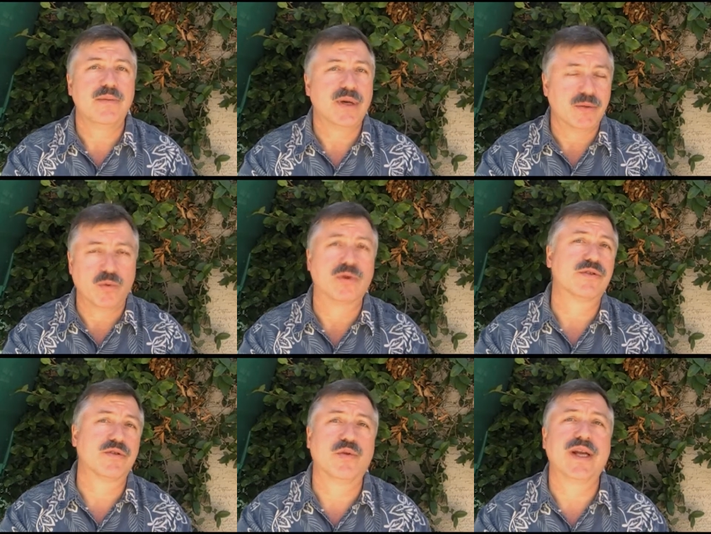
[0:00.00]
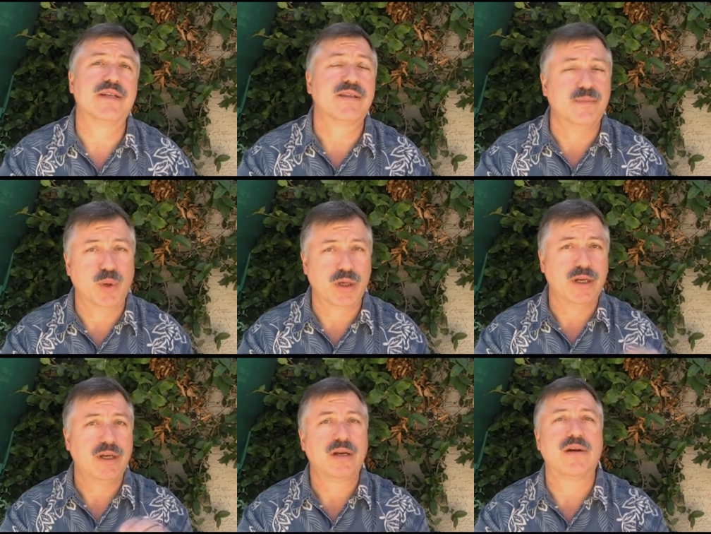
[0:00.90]
by the world's greatest book
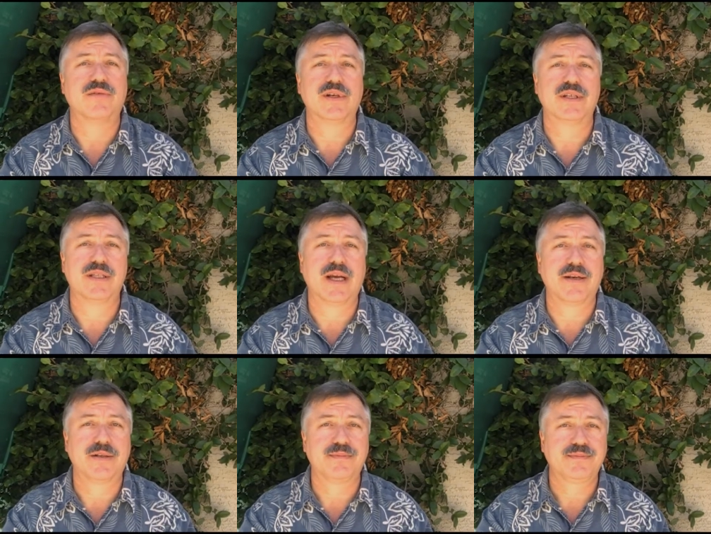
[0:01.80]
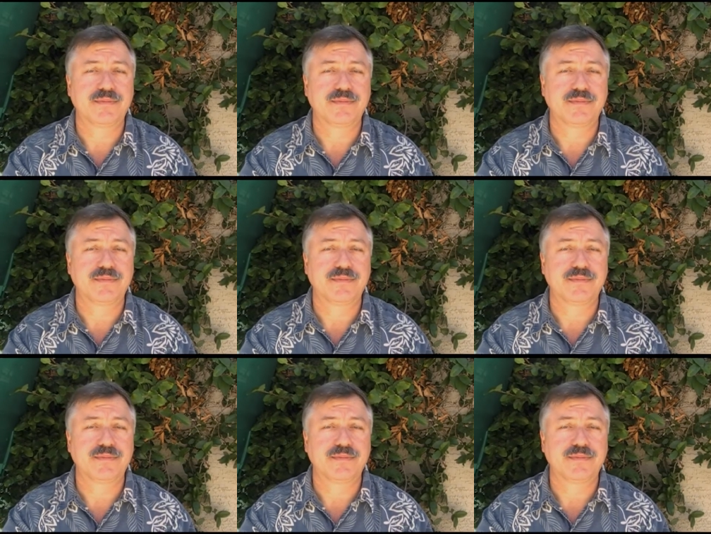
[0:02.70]
cover designer.